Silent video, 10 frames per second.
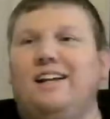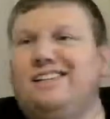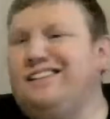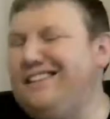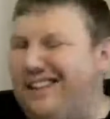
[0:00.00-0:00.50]

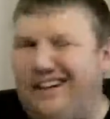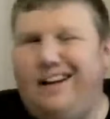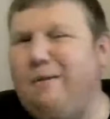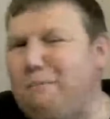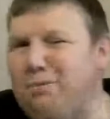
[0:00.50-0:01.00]
since I
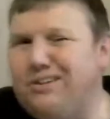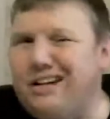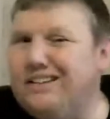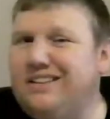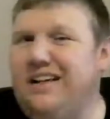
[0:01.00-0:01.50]
am
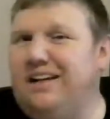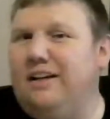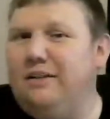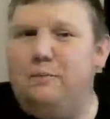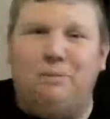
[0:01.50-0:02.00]
predicting
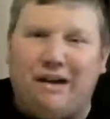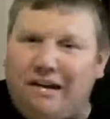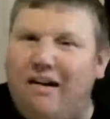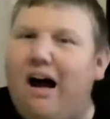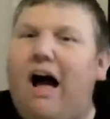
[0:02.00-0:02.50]
the
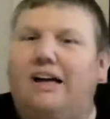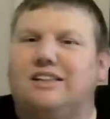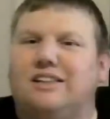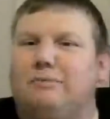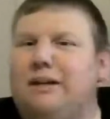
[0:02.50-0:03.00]

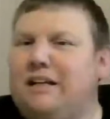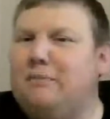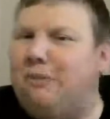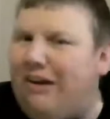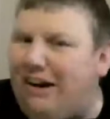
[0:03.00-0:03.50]
Battlehawks to be in the
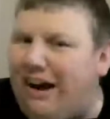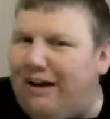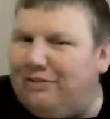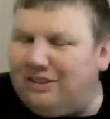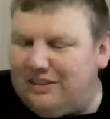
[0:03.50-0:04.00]

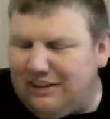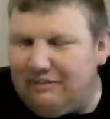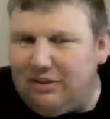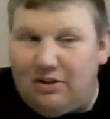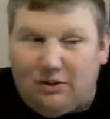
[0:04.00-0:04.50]
playoffs,
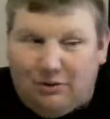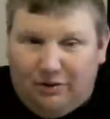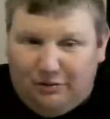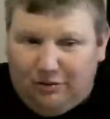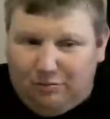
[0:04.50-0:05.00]
even though they're one
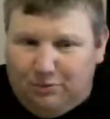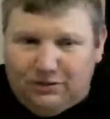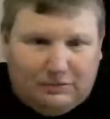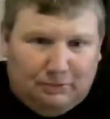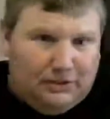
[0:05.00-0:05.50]
of
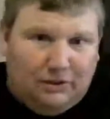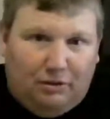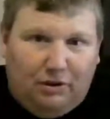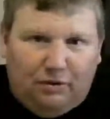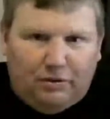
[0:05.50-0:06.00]
the supposedly
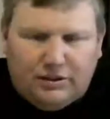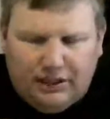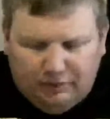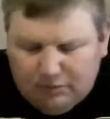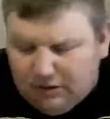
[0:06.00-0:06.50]
one of the worst
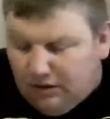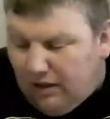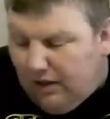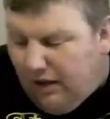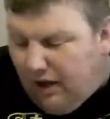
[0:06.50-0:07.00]
teams,
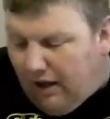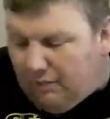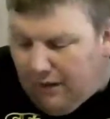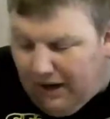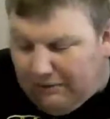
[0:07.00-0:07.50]

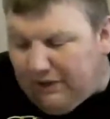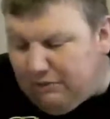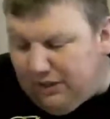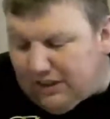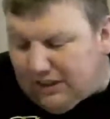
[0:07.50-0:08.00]
um, I'm
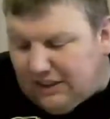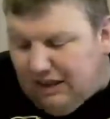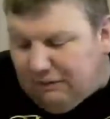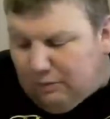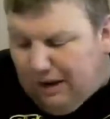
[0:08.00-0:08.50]
giving the six and a
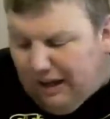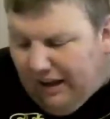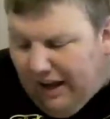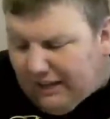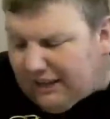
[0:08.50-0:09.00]
half to the
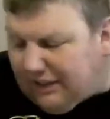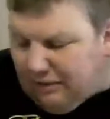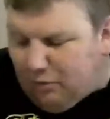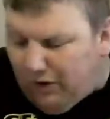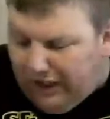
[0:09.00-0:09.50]
Battlehawks. I got
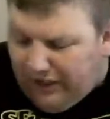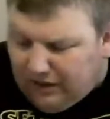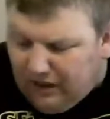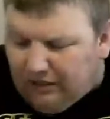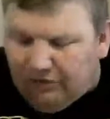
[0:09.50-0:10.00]
them
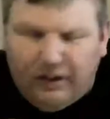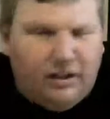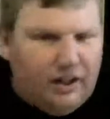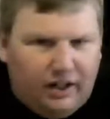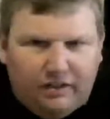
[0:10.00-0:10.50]
winning,
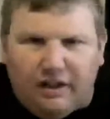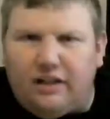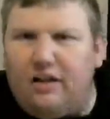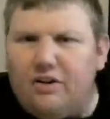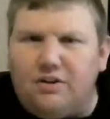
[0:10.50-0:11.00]
covering, and
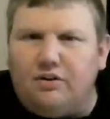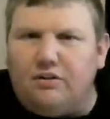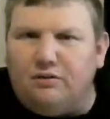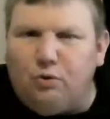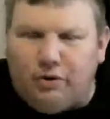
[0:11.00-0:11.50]
taking under on
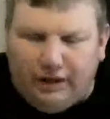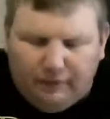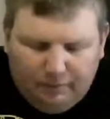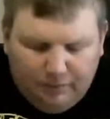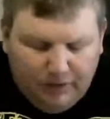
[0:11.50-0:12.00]
the forty.
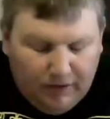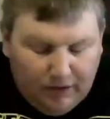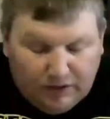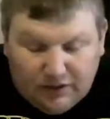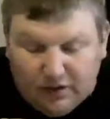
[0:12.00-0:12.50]

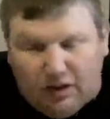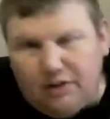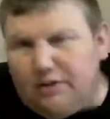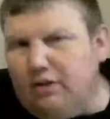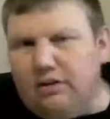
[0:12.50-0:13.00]
So I took
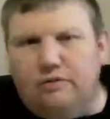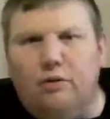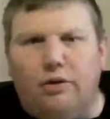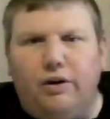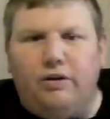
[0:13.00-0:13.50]
under on the
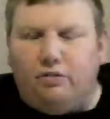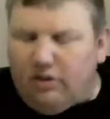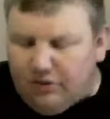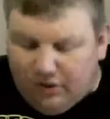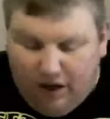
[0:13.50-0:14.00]
forty, over
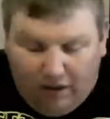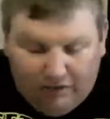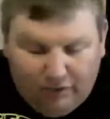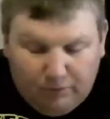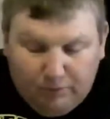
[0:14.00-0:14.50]
under on all
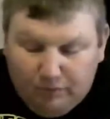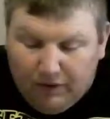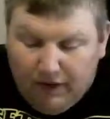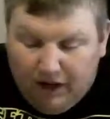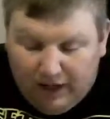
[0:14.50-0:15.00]
of them.
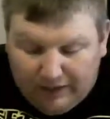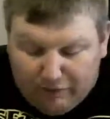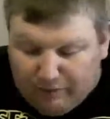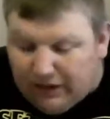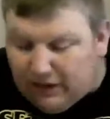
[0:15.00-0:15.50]
I had
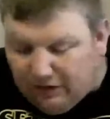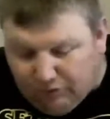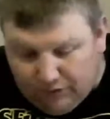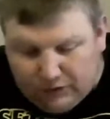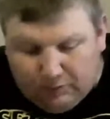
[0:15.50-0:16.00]
everybody
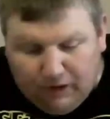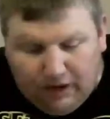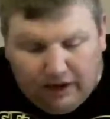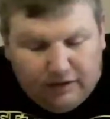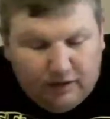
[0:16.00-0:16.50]
covering the
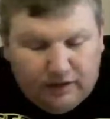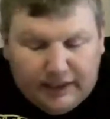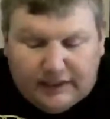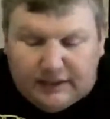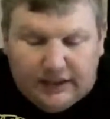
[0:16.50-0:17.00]
spread.
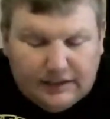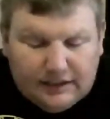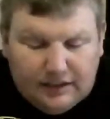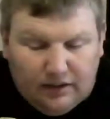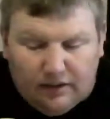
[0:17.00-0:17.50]
D C
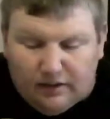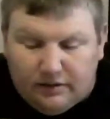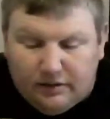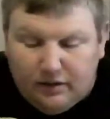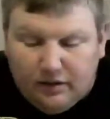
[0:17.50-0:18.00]

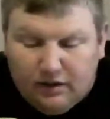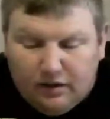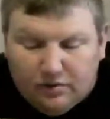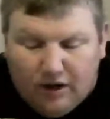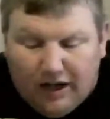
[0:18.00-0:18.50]
the
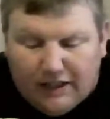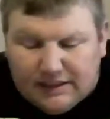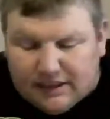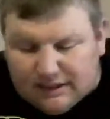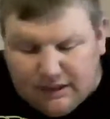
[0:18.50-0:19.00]
Dragons
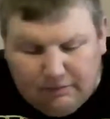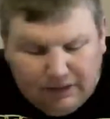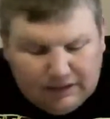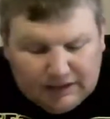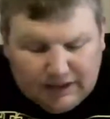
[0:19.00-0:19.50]
six and by
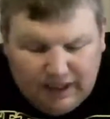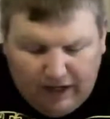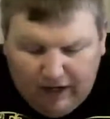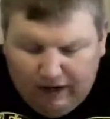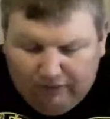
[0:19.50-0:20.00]
six and a
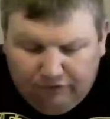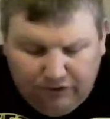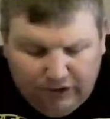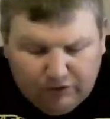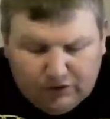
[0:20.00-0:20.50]
half,
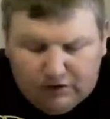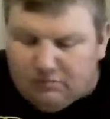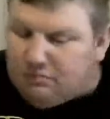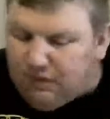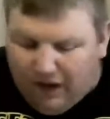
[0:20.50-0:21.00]

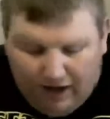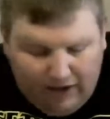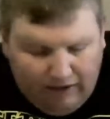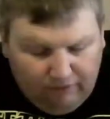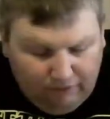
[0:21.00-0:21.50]
Houston
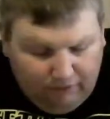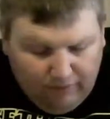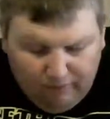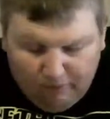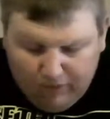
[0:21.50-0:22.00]
five,
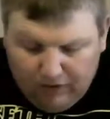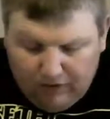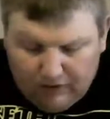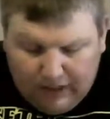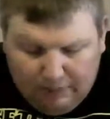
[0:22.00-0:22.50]

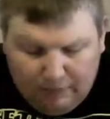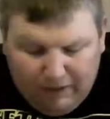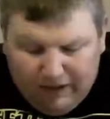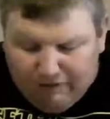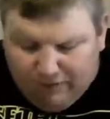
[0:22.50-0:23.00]
Tampa
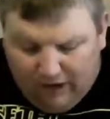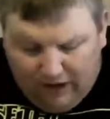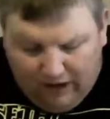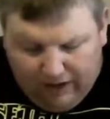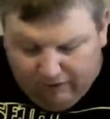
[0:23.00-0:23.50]
Bay
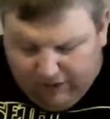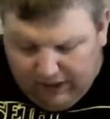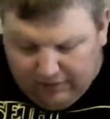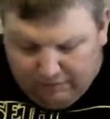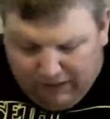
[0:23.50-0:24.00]
five,
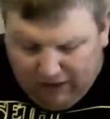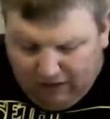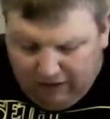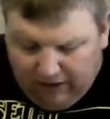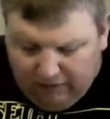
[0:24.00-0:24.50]
and Battle
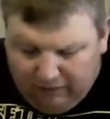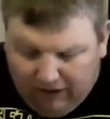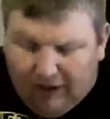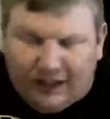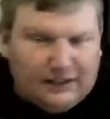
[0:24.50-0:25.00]
and the
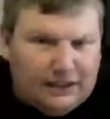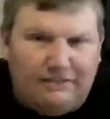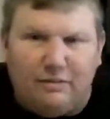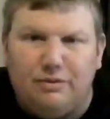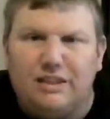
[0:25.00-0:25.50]
Battlehawks
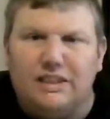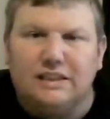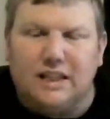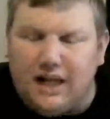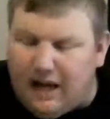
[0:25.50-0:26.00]
again them the
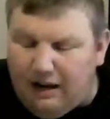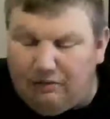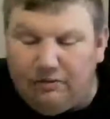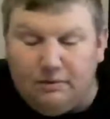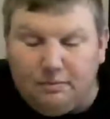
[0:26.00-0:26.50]
six and a half.